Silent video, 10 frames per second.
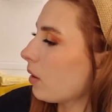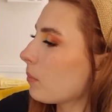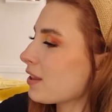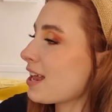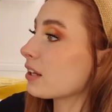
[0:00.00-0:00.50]

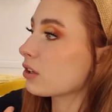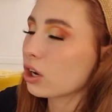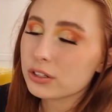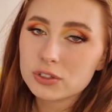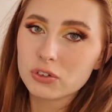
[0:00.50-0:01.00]
But then,
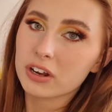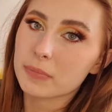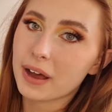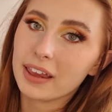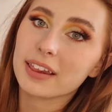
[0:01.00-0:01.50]
colour story
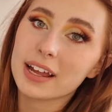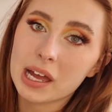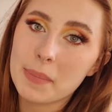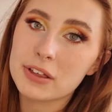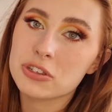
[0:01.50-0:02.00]
of the palette,
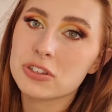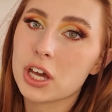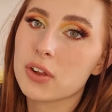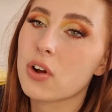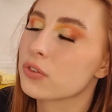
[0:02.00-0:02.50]
like I mentioned
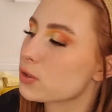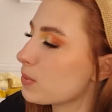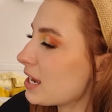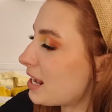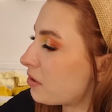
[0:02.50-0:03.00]
earlier on, to
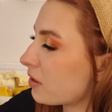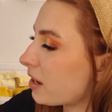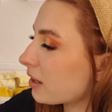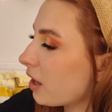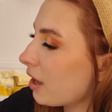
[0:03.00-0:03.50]
me it's
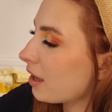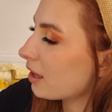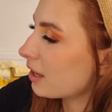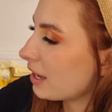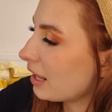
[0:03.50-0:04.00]
like
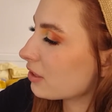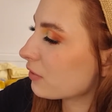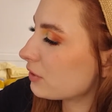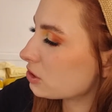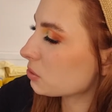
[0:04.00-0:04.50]

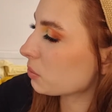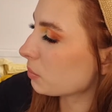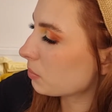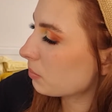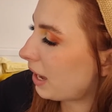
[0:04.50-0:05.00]

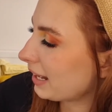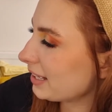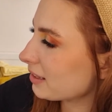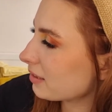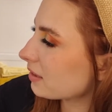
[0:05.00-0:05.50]
individual
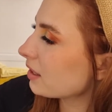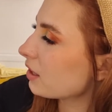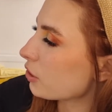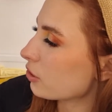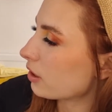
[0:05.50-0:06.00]
palettes,
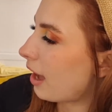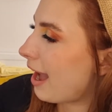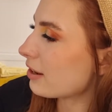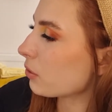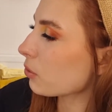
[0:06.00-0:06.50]

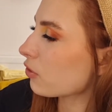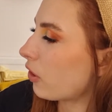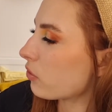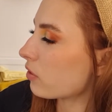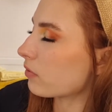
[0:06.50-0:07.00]
and
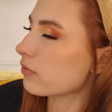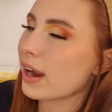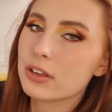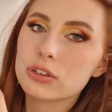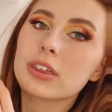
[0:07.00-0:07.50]
also the
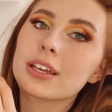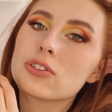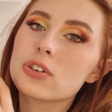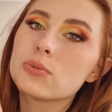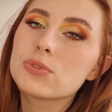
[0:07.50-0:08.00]
range of things
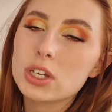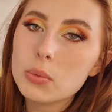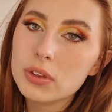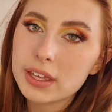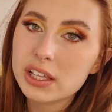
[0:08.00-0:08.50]
you can
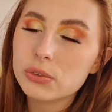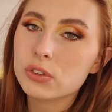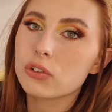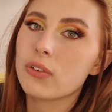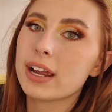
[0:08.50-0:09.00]
do with this,
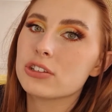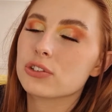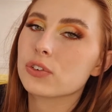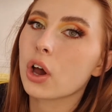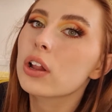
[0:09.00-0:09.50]
because the range
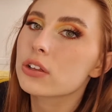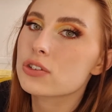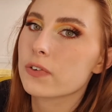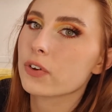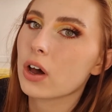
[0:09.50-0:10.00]
of
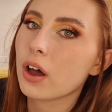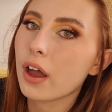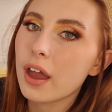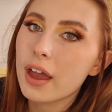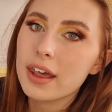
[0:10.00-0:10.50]
colours you've got,
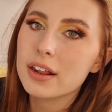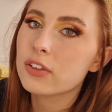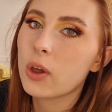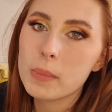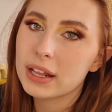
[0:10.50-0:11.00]

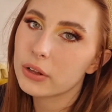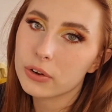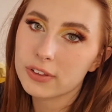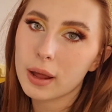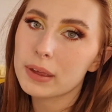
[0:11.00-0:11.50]
there's so many
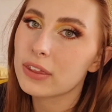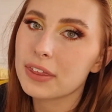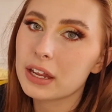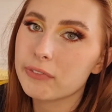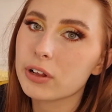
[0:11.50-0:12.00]
looks. I can
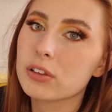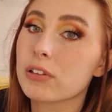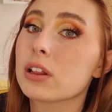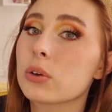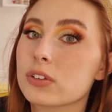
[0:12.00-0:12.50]
think of lots
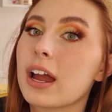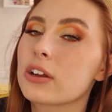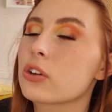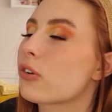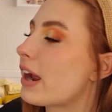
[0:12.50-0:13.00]
of other looks I
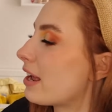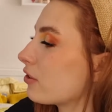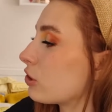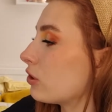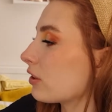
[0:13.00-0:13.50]
could create,
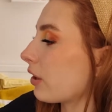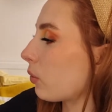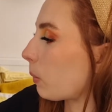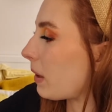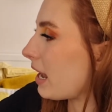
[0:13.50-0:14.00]
because you can do like
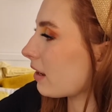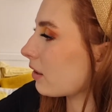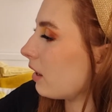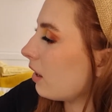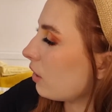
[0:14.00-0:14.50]
all pink,
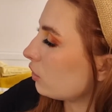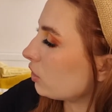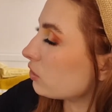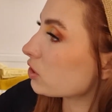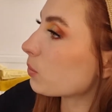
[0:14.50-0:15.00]

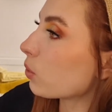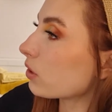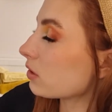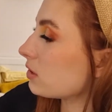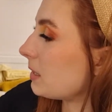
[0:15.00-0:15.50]
you can do
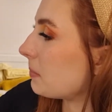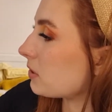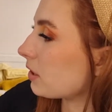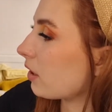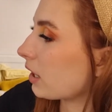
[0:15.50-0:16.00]
more deeper
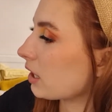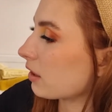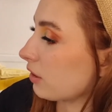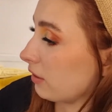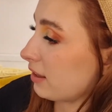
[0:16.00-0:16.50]
darker, you
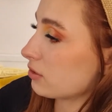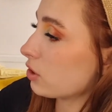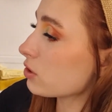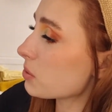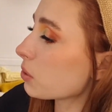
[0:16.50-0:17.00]

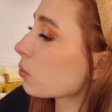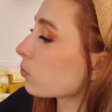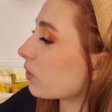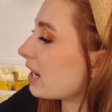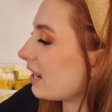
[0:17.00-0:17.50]
could do an all
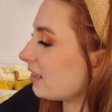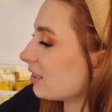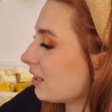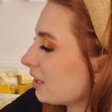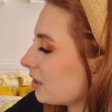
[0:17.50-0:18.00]
green,
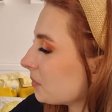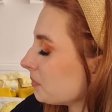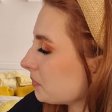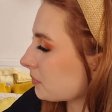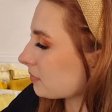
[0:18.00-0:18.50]

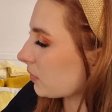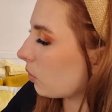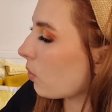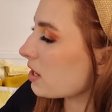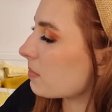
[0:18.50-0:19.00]

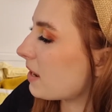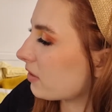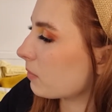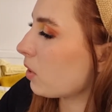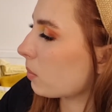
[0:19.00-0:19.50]
or you can
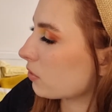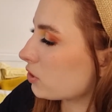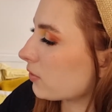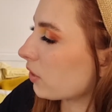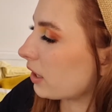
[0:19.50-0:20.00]
mix them up
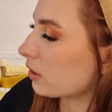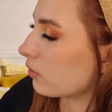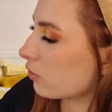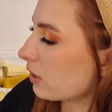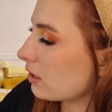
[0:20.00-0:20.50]
because you've got like
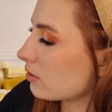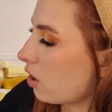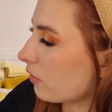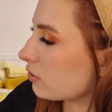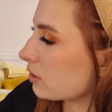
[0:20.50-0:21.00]
your greens,
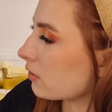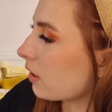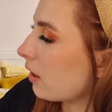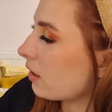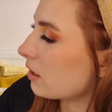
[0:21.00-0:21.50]
oranges,
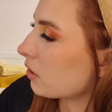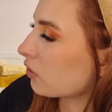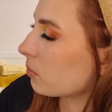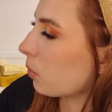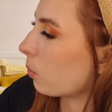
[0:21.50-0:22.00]
you've
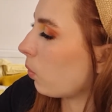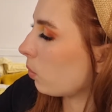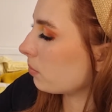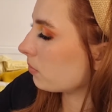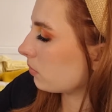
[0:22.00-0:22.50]
got some more
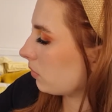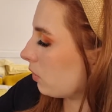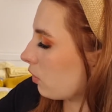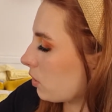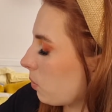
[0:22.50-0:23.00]
warm,
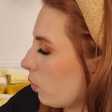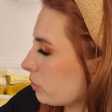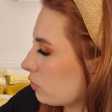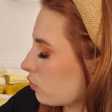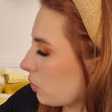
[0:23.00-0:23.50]
you've got your warm
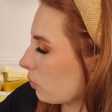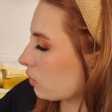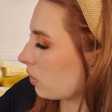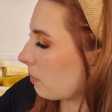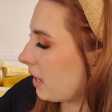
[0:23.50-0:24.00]

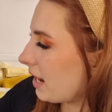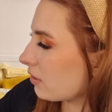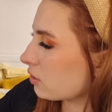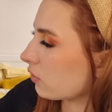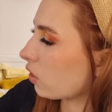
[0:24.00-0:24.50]
neutrals, you've got
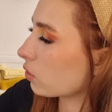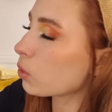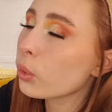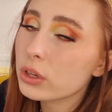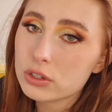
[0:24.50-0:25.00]
pinks, you've got
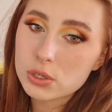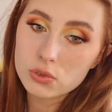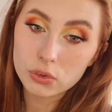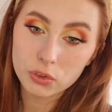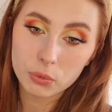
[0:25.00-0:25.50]
cooler
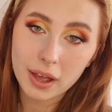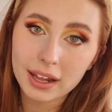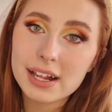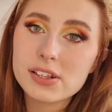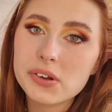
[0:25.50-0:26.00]
neutrals as
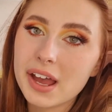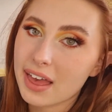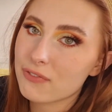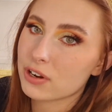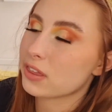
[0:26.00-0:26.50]
well. It's got
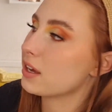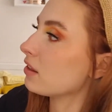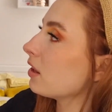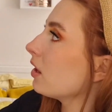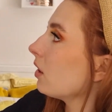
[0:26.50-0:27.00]
everything.